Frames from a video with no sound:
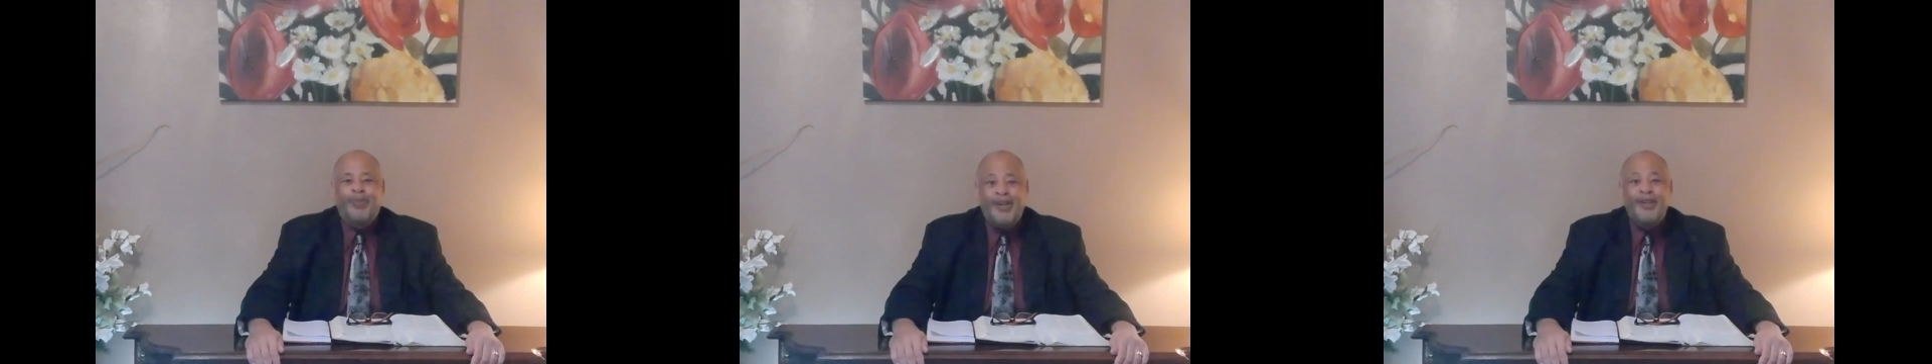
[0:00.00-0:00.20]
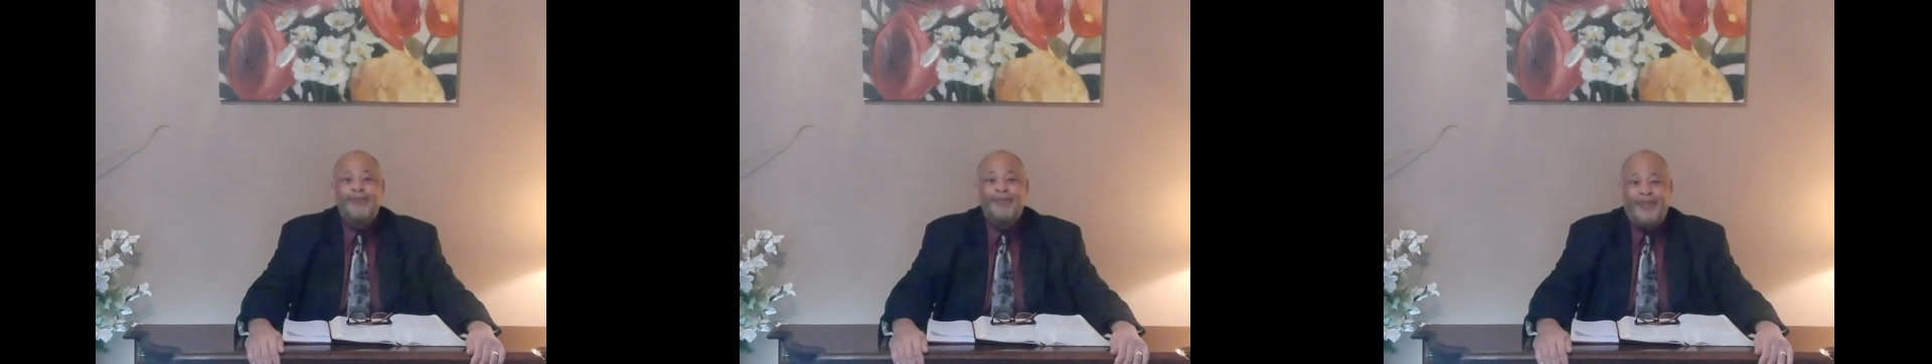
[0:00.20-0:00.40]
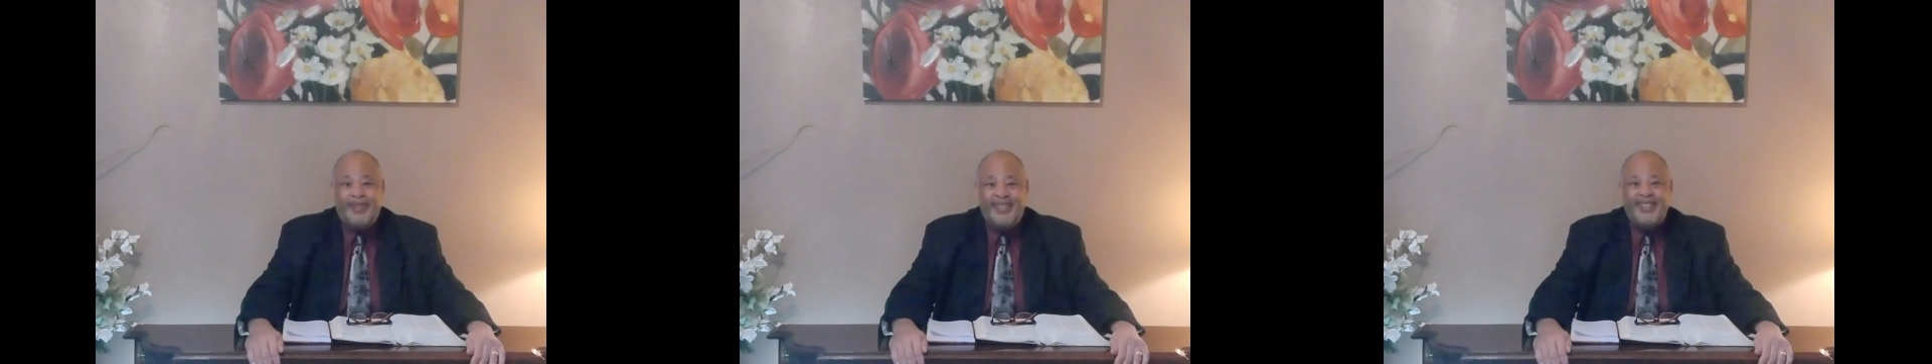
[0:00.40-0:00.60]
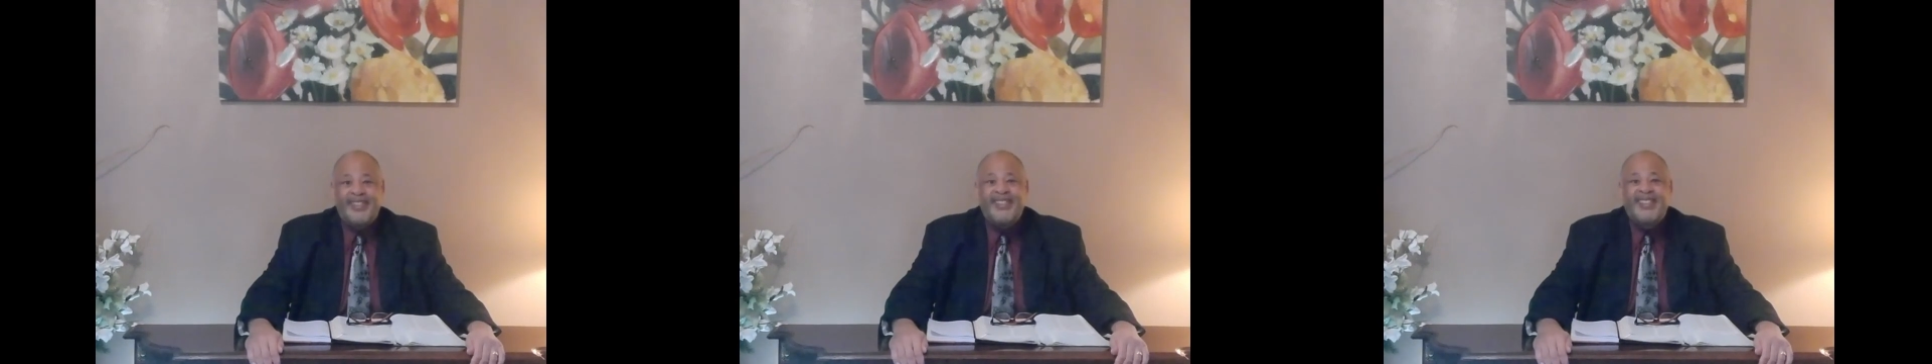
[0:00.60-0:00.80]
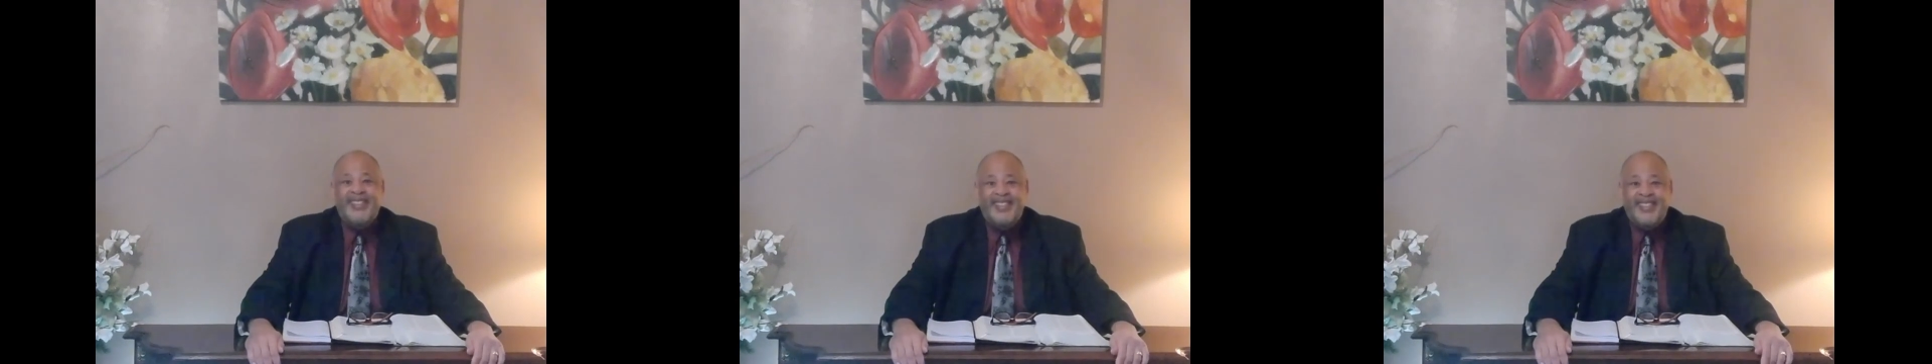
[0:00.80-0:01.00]

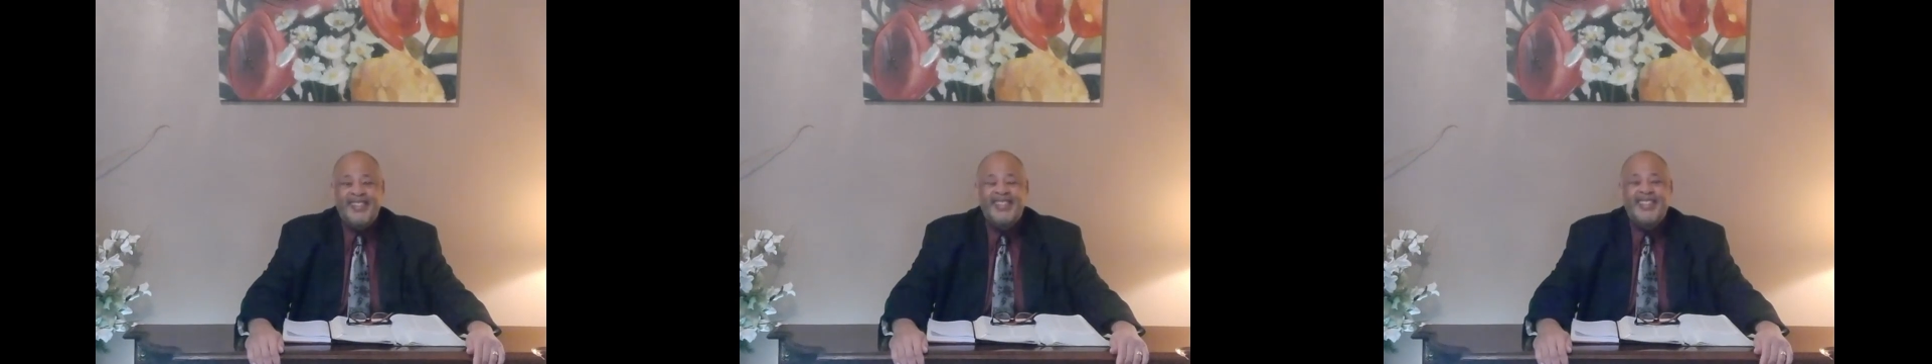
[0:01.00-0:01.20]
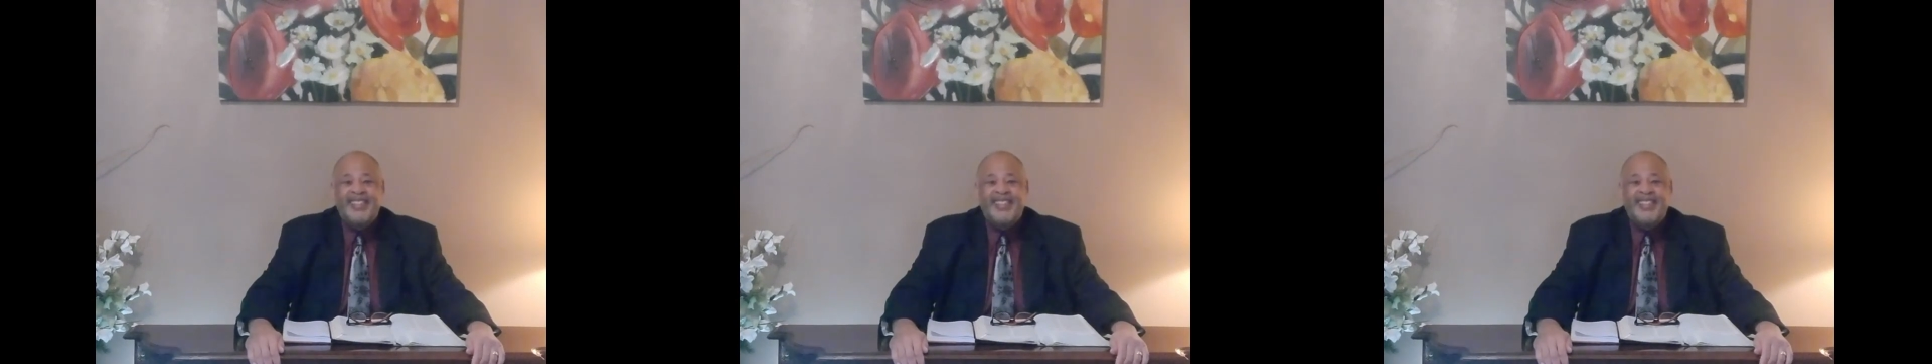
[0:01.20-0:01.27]
purpose